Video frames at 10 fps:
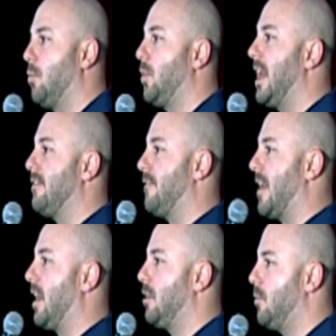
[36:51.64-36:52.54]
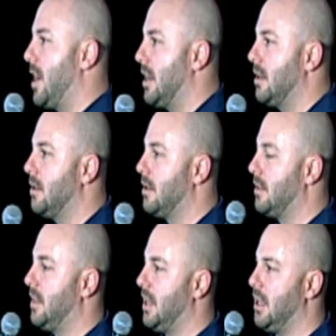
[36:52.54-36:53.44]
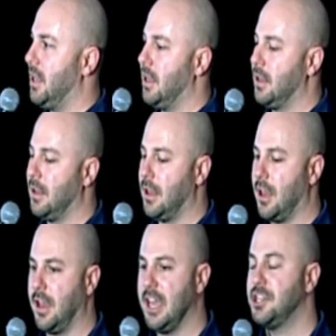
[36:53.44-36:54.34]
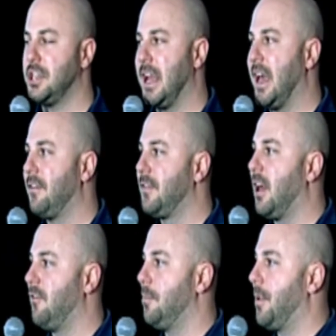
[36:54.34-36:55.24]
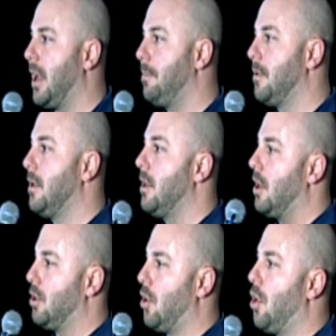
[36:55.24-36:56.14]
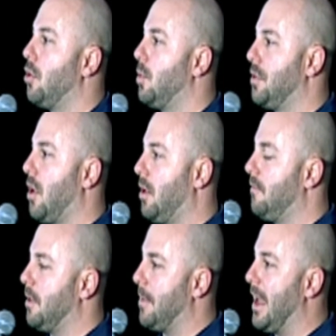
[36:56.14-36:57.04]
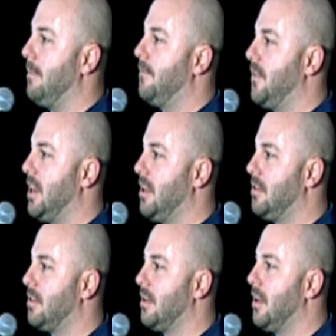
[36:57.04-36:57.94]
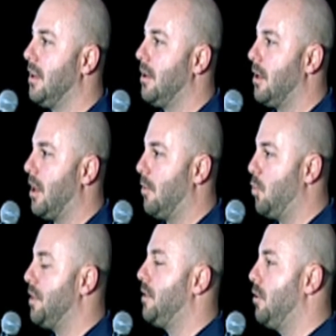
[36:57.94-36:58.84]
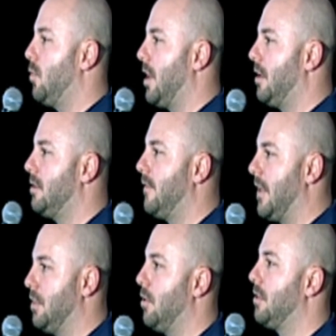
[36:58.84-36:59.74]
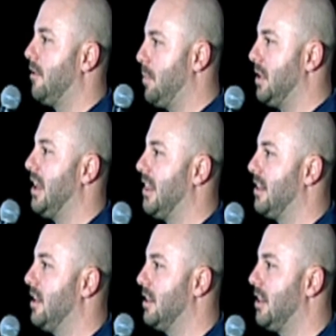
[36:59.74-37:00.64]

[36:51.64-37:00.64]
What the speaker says: We have evaluated the 1.5-inch Galvy pipe along with all of the pipe fittings with UL, and those have been tested and